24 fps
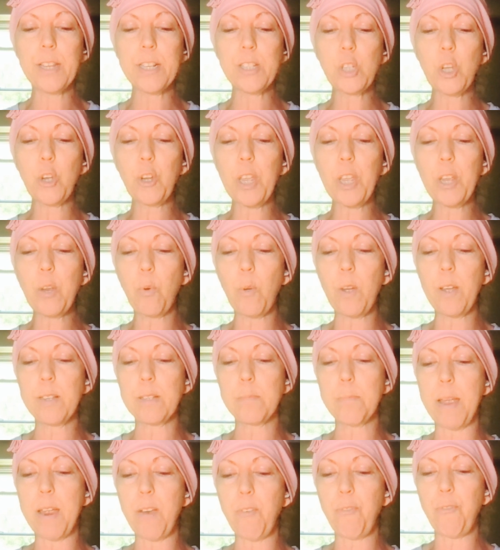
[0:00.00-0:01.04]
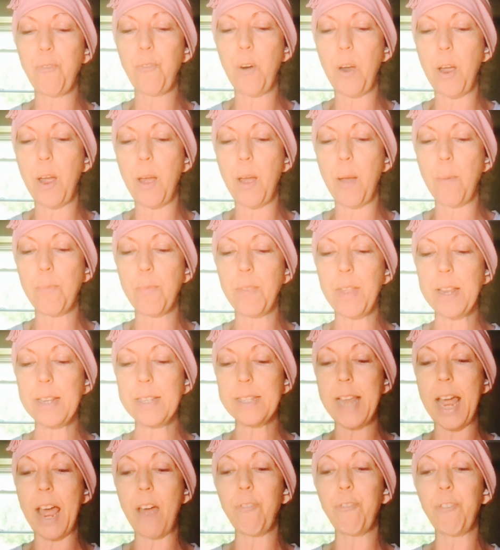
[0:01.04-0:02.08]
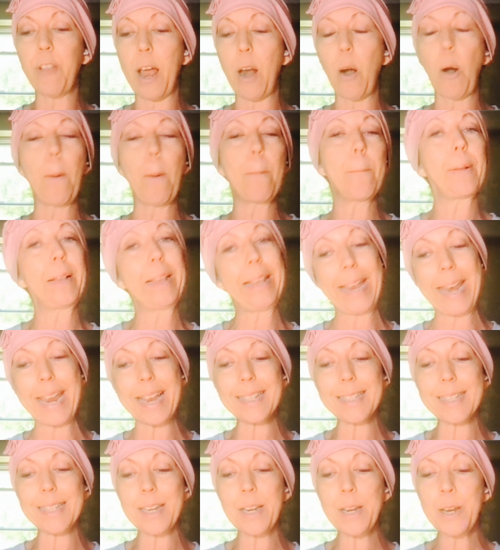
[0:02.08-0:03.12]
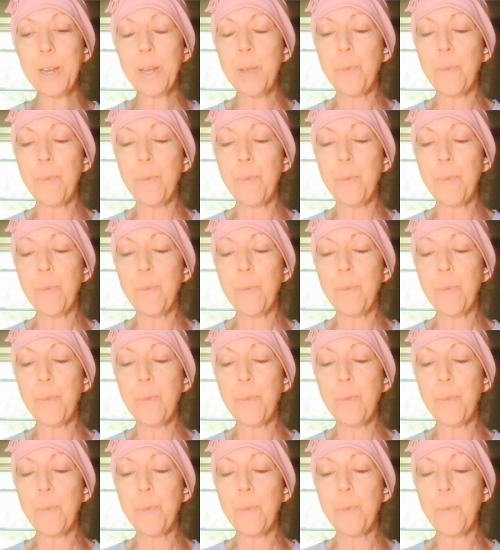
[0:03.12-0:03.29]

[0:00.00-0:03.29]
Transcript: This cooking oil is made from the safflower plant